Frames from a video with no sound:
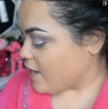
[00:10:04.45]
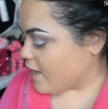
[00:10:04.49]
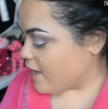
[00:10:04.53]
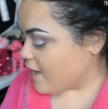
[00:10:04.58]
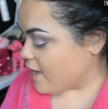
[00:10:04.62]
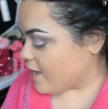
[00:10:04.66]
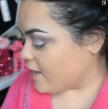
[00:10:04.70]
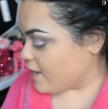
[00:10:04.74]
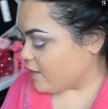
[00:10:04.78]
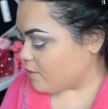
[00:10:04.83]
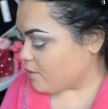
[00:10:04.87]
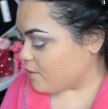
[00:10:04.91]

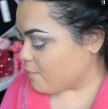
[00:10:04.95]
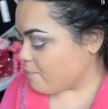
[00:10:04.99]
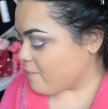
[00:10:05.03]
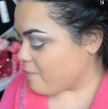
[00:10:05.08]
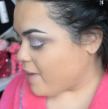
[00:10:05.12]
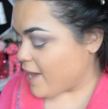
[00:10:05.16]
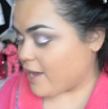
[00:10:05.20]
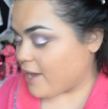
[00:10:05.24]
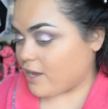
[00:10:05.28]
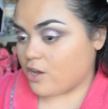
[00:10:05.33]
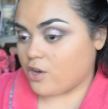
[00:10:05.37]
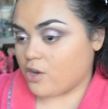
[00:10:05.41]
and
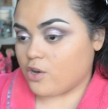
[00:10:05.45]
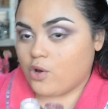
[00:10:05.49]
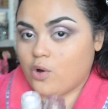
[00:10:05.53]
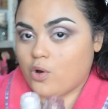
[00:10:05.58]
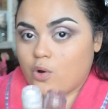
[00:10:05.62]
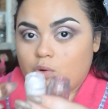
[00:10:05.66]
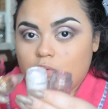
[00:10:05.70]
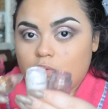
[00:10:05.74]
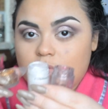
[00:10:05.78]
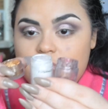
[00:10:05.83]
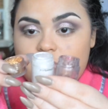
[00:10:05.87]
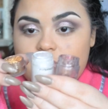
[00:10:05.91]
MAC
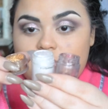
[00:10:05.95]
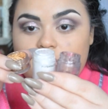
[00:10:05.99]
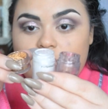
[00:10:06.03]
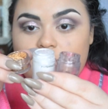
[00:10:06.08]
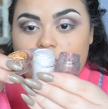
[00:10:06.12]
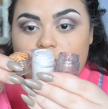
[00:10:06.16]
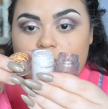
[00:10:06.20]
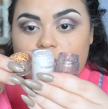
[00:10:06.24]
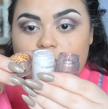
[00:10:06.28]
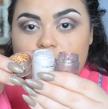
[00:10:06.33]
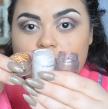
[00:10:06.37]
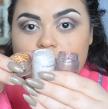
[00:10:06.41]
Gold
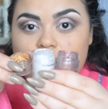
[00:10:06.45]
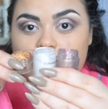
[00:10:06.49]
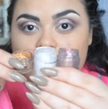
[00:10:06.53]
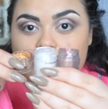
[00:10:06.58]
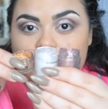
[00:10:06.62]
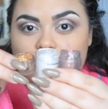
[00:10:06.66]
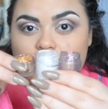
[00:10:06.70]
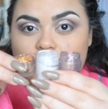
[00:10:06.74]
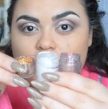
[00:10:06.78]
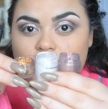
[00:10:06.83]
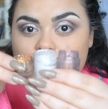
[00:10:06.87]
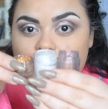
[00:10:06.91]
Glitter. And
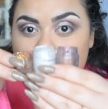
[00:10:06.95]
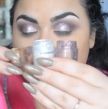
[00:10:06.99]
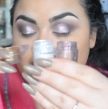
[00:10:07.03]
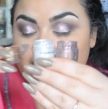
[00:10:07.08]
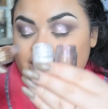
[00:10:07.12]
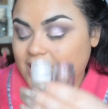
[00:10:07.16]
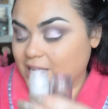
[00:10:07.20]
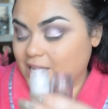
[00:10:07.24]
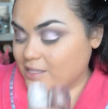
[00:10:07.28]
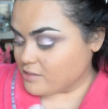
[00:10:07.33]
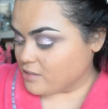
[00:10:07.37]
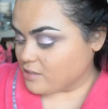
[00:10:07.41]
I know you're like,
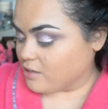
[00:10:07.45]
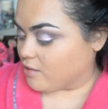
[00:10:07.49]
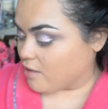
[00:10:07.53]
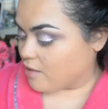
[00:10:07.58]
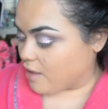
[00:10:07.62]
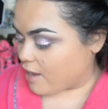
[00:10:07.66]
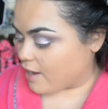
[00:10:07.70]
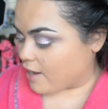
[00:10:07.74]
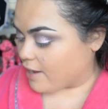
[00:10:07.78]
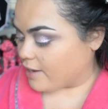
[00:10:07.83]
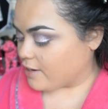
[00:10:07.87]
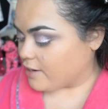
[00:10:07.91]
that's a
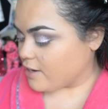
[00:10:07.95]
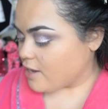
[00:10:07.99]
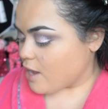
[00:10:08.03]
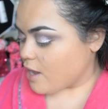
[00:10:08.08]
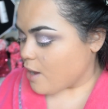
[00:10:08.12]
lot.